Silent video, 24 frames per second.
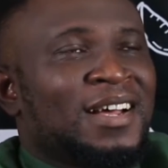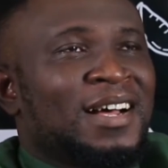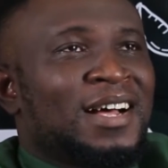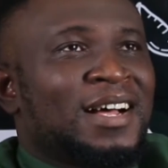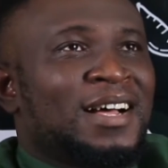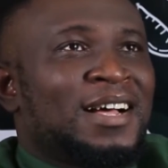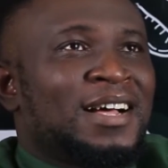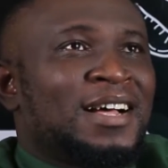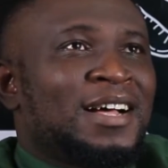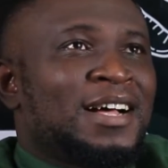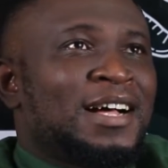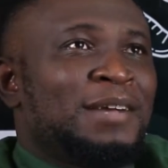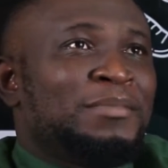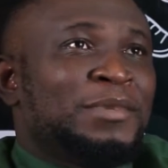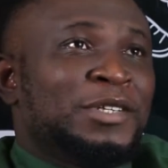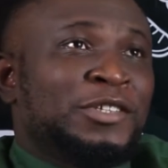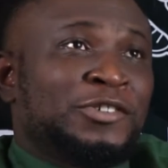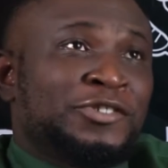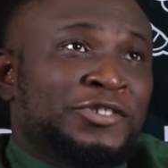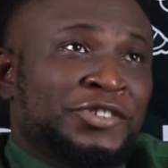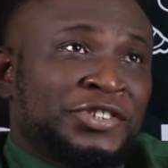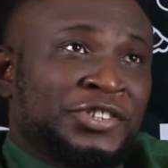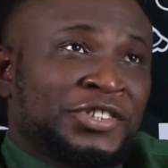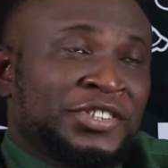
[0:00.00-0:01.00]
I'm a
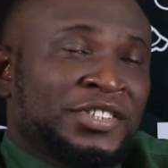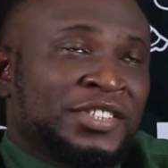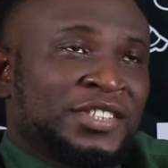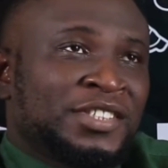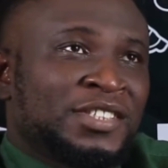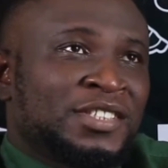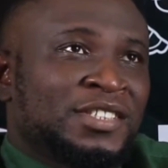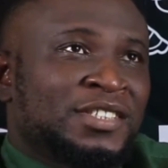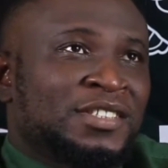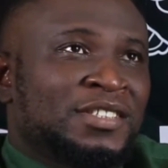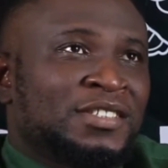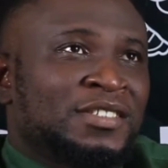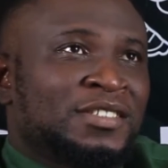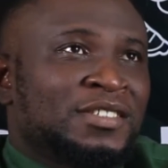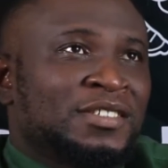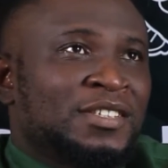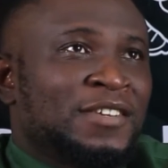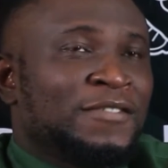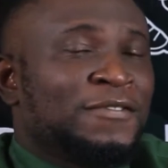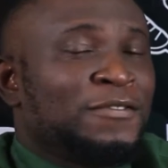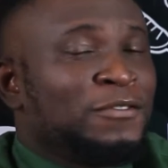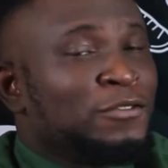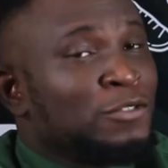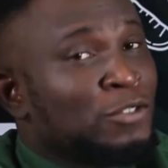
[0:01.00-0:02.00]
nutritionist,
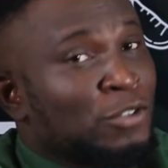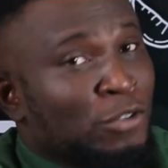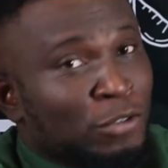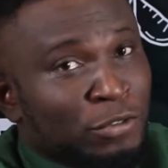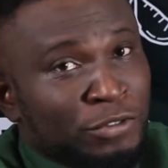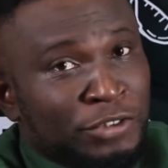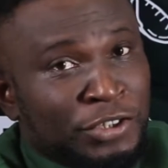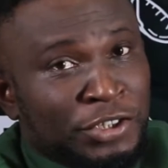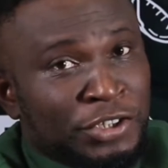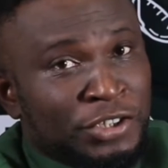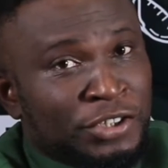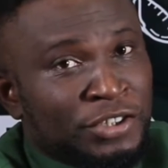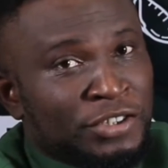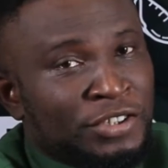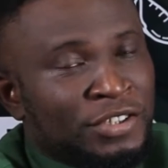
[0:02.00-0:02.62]
a food coach,